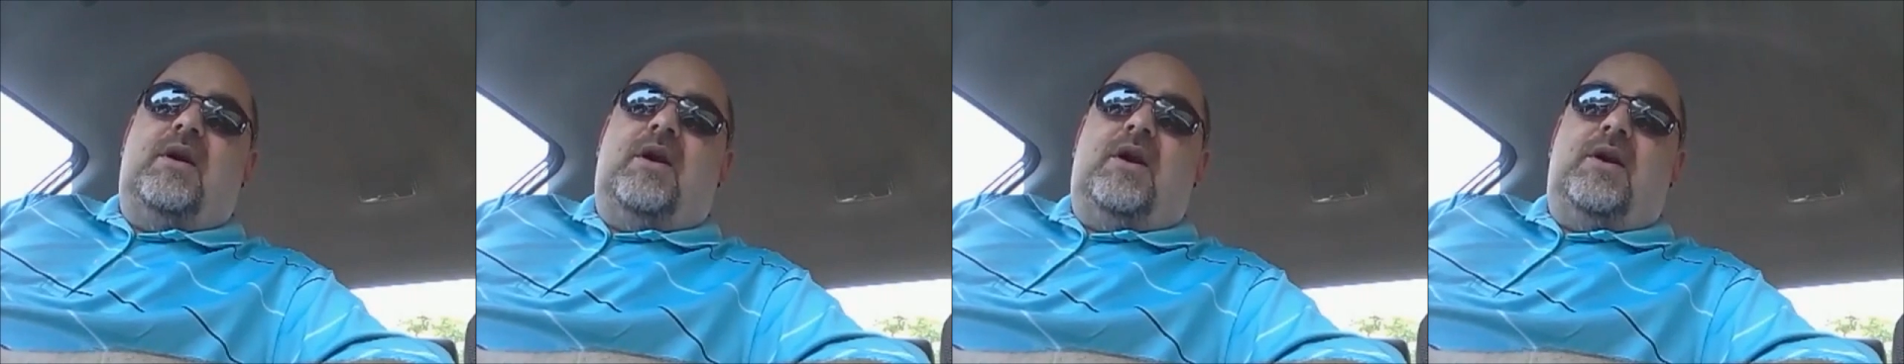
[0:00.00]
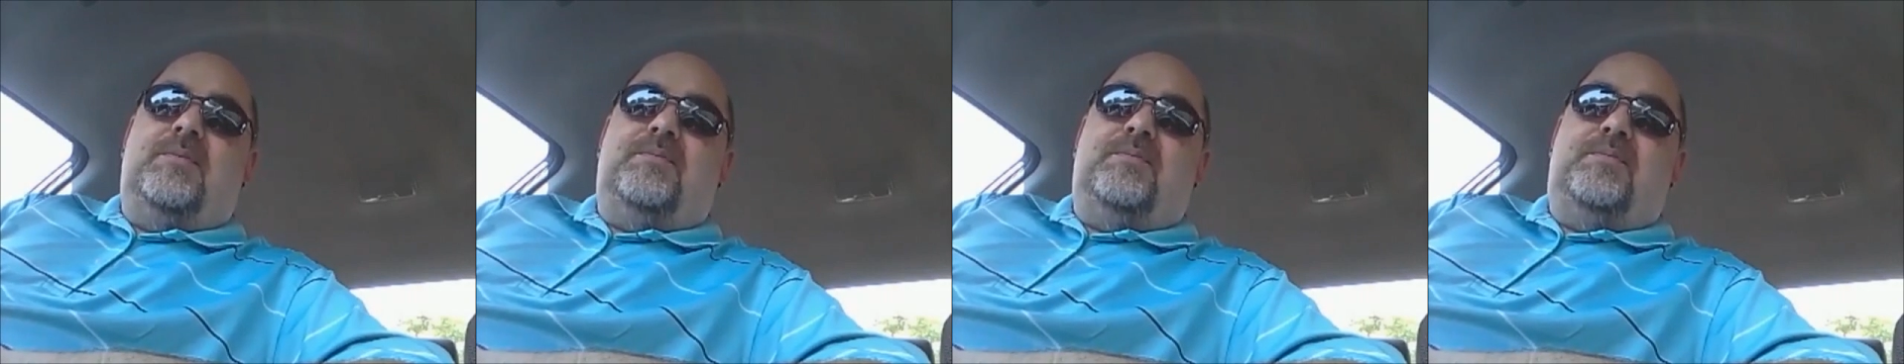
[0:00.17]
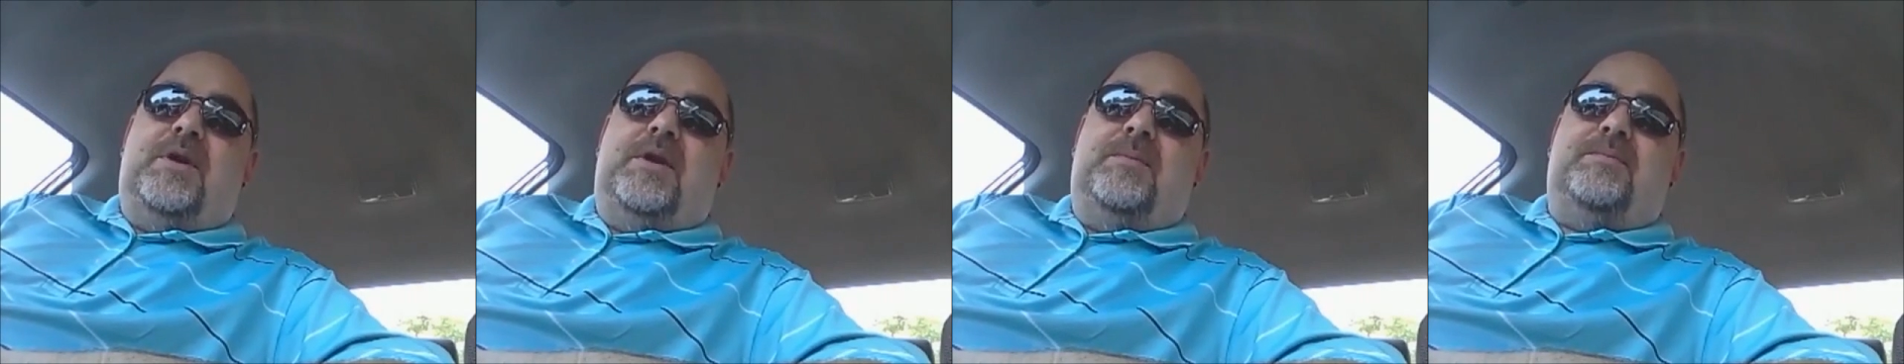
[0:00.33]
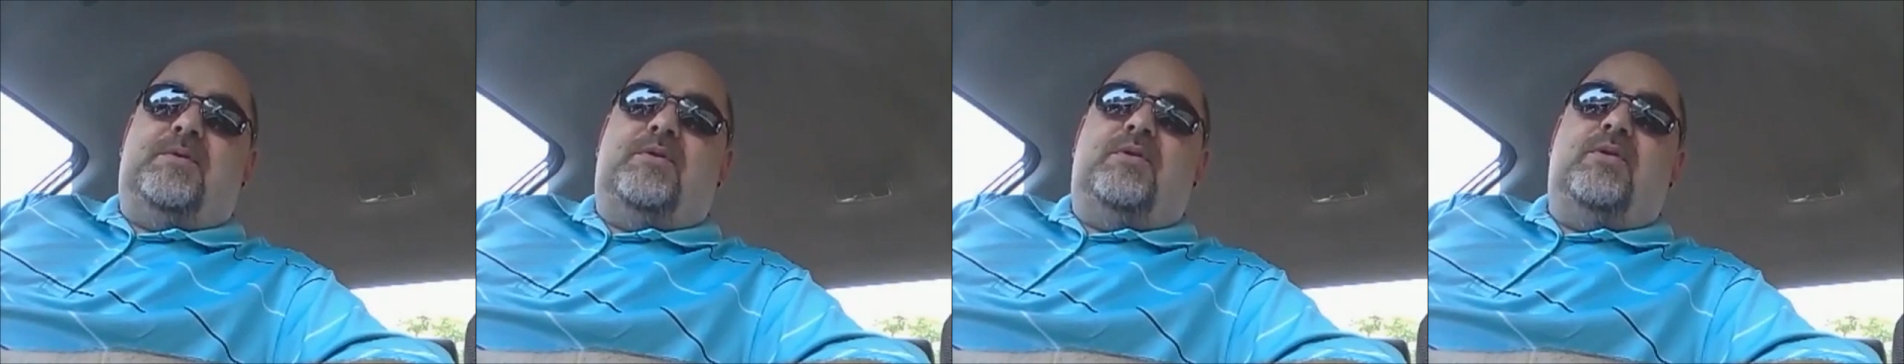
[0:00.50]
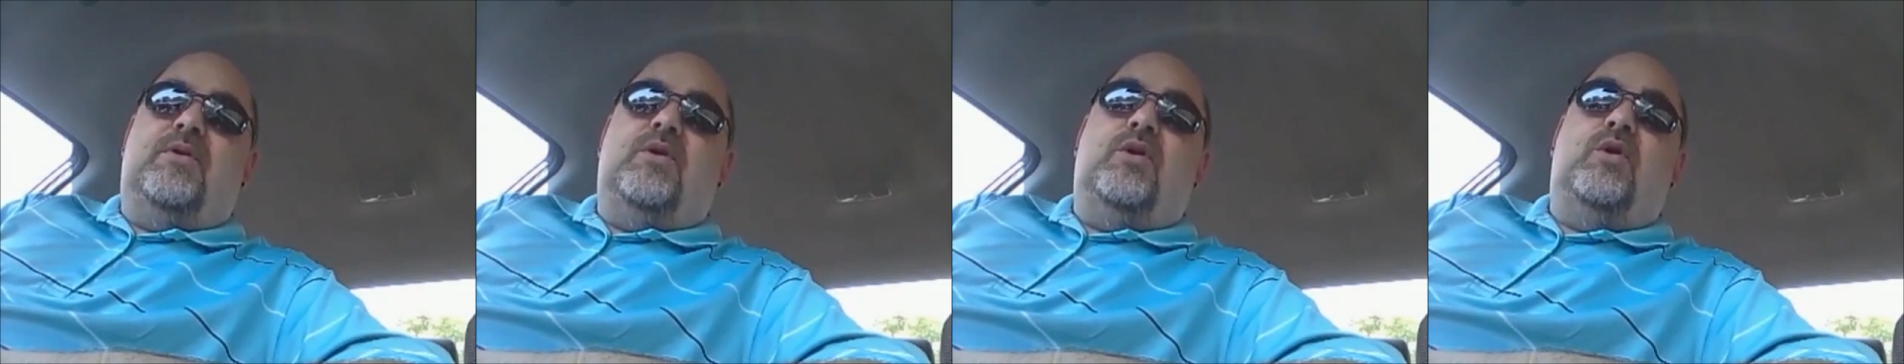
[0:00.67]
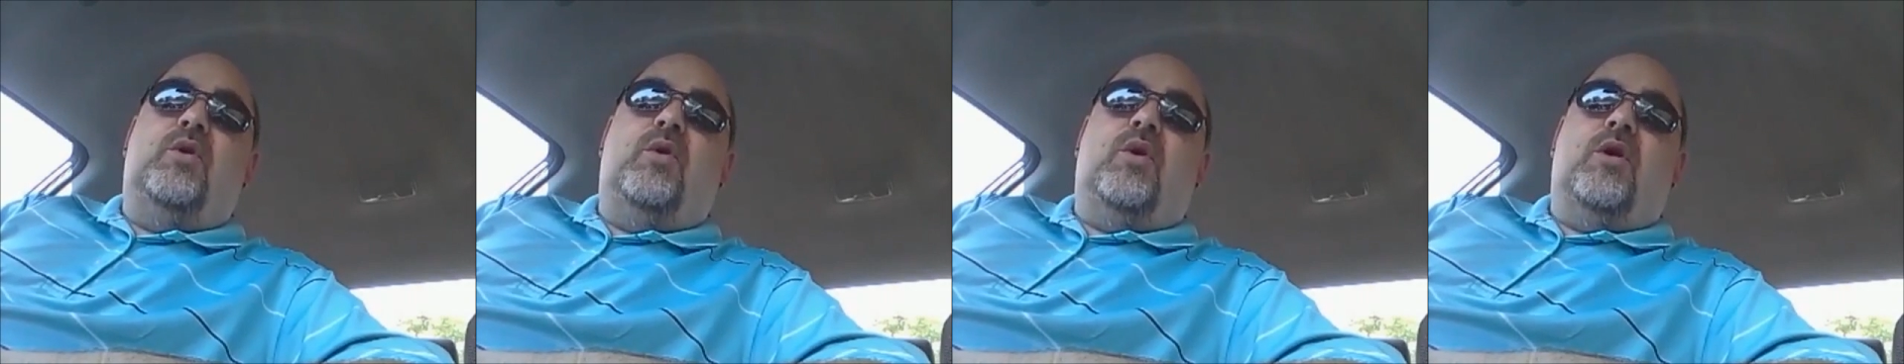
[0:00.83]
on
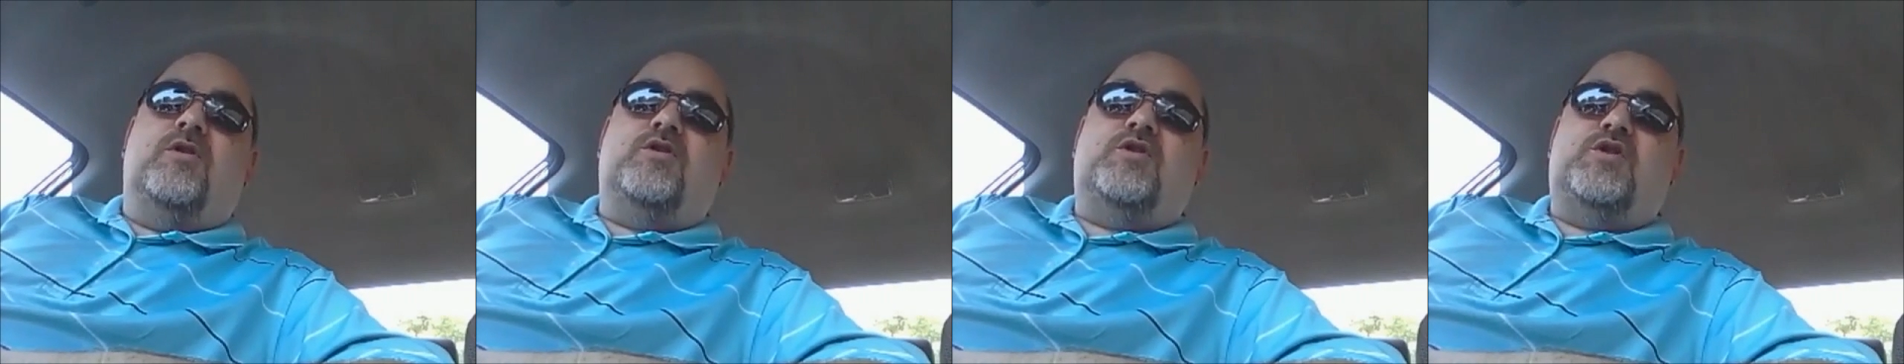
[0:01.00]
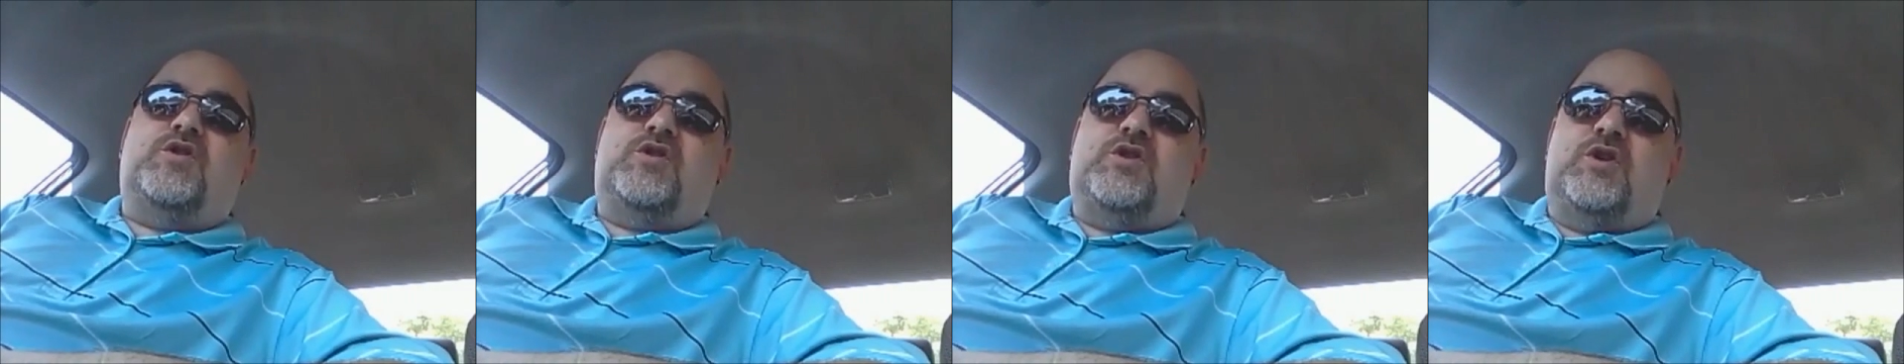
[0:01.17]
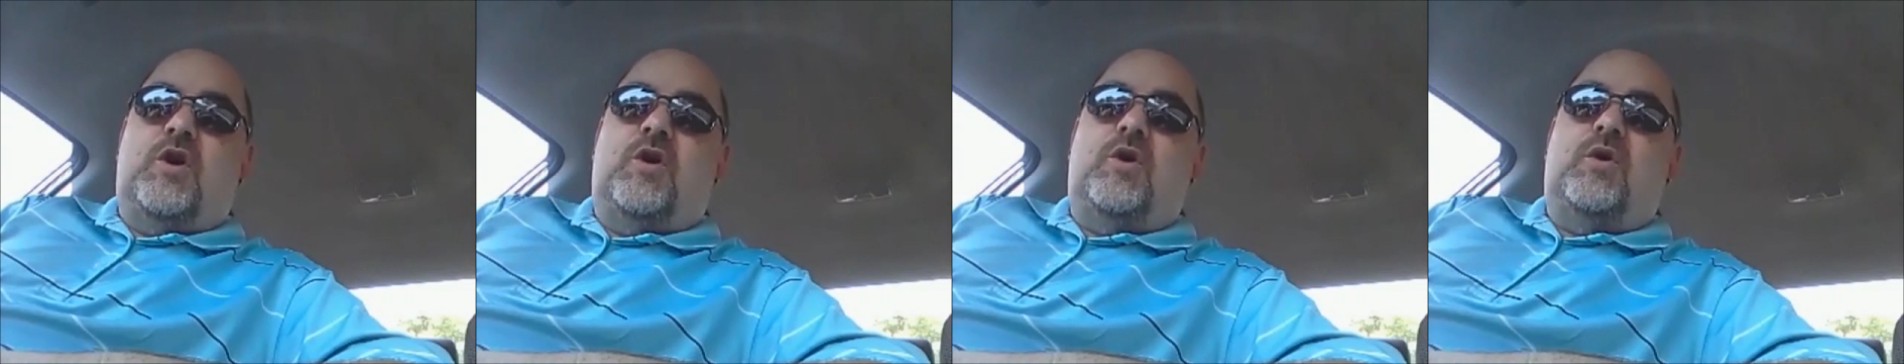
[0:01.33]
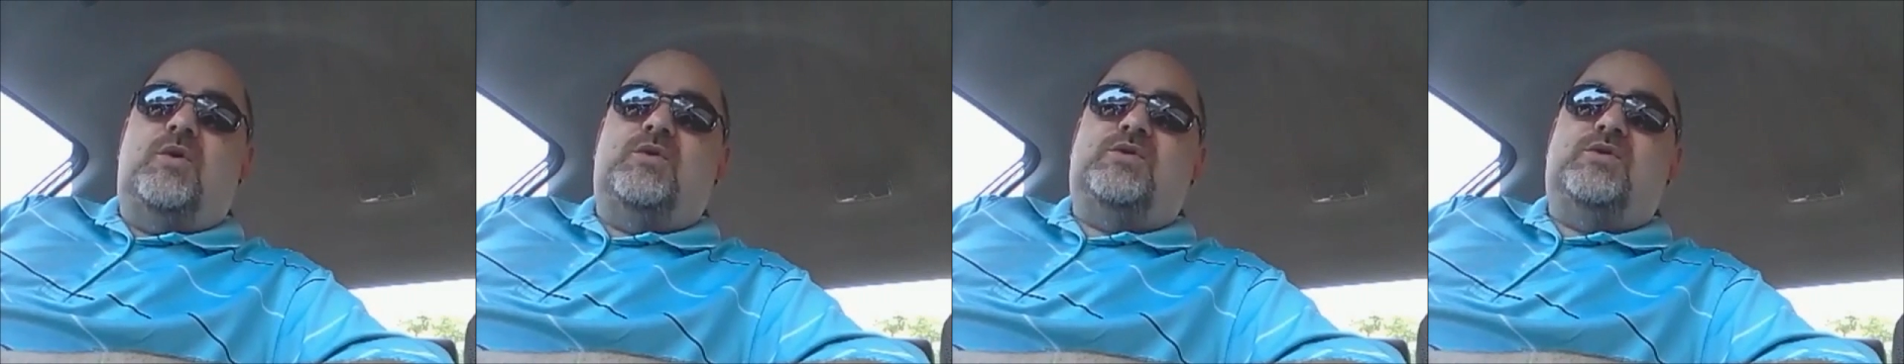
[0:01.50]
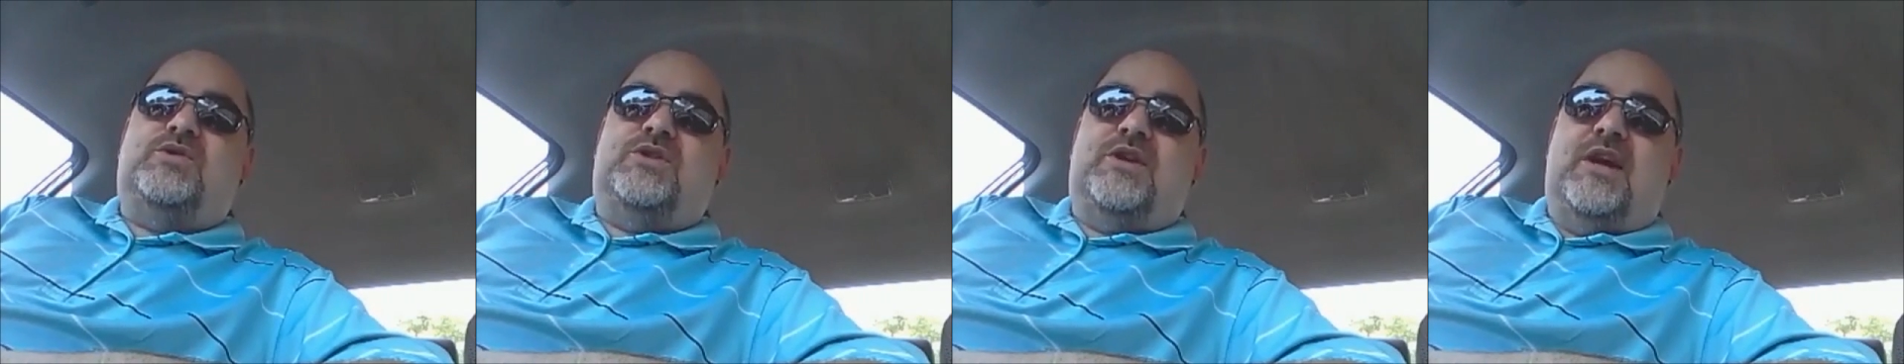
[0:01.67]
people who are so